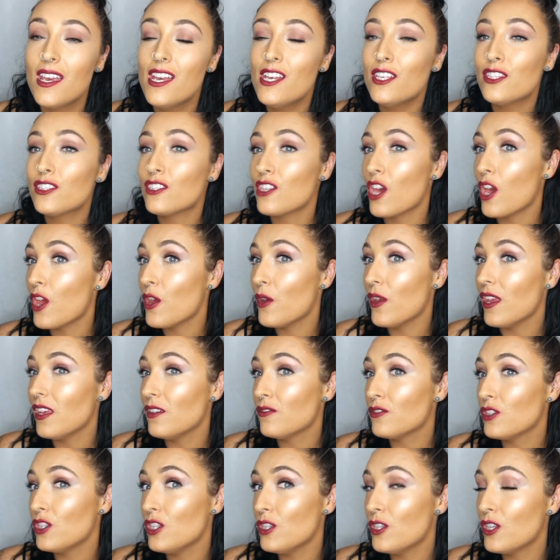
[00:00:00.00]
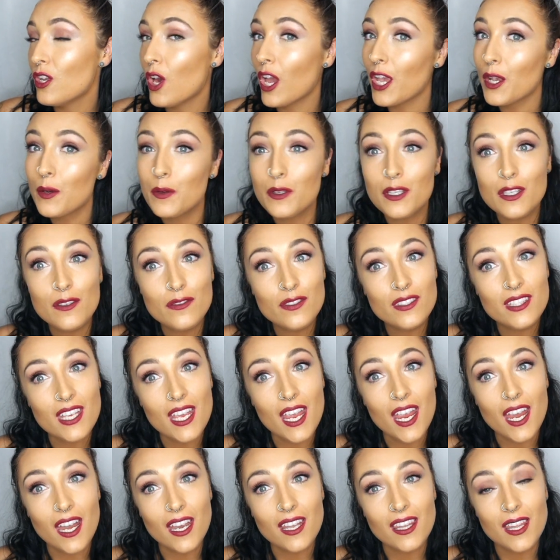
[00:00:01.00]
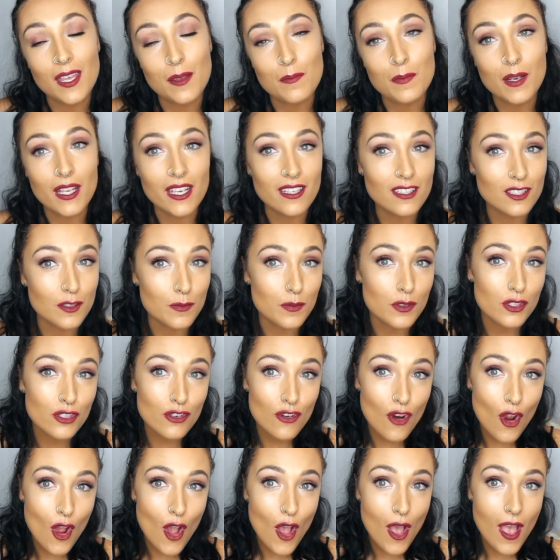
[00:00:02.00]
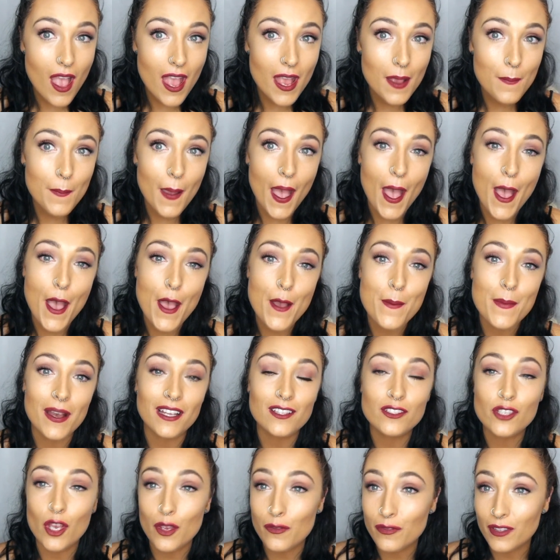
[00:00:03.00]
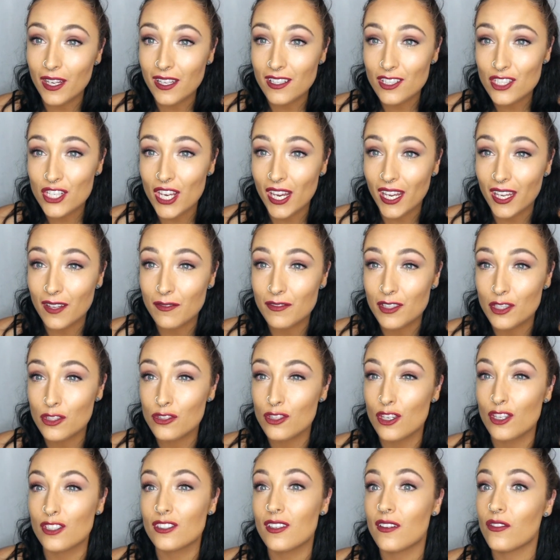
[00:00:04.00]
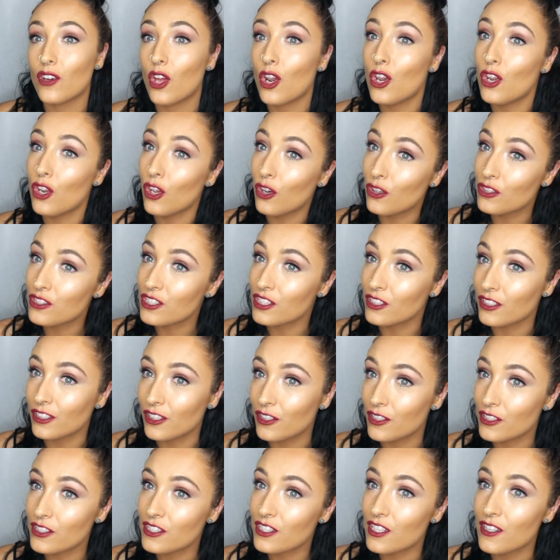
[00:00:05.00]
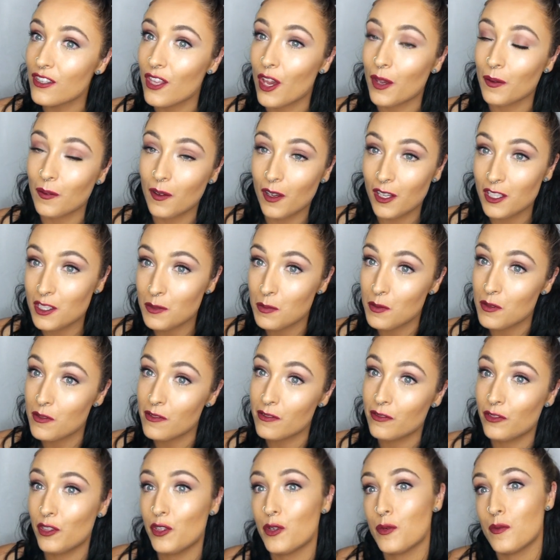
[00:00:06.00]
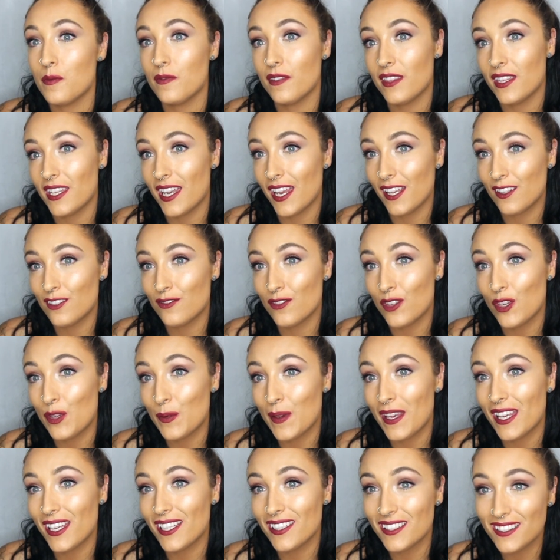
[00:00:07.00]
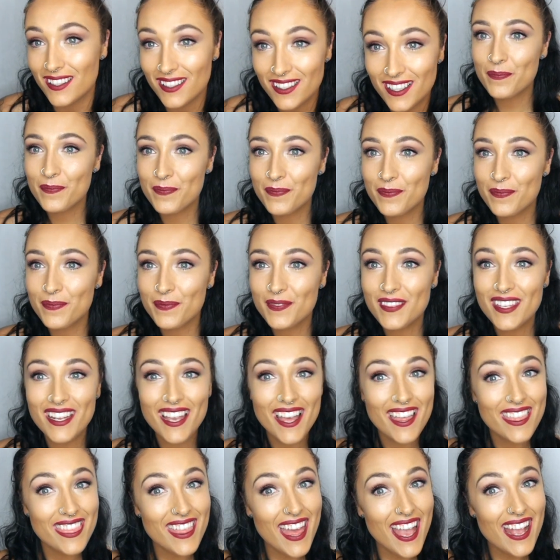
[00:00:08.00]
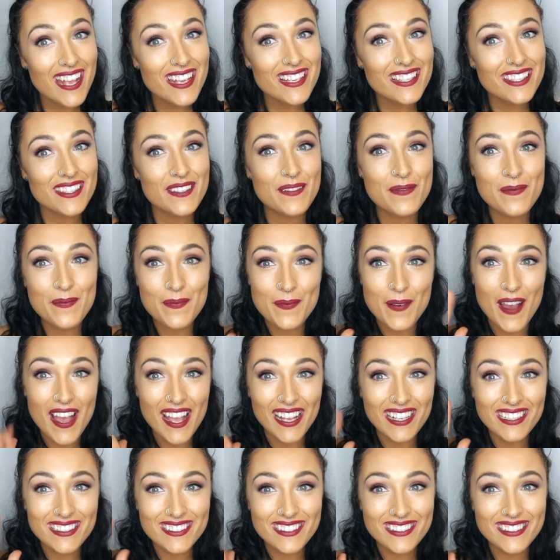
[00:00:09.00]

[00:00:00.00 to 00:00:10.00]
So if you like what you've seen, then please subscribe, and don't forget to check in real soon, because I've got lots and lots that I'm going to be reviewing within the next few weeks. Thanks, bye.